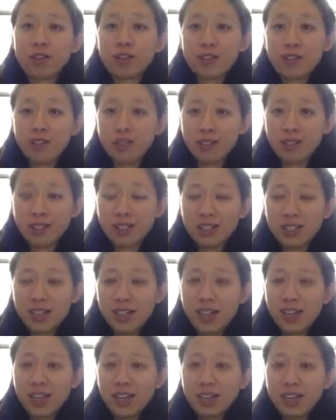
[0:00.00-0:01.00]
needs.
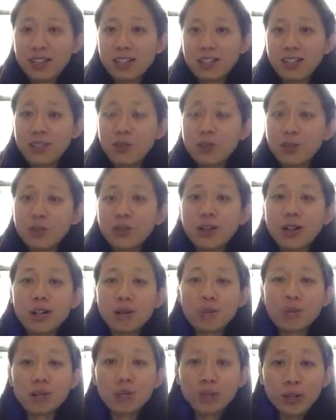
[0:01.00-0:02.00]
And today we'll talk
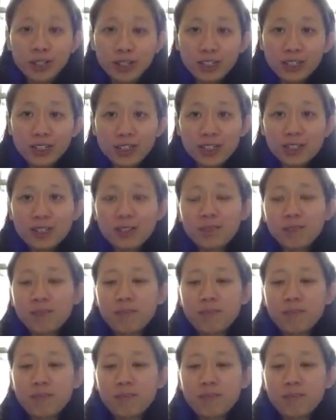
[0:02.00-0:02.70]
about wants.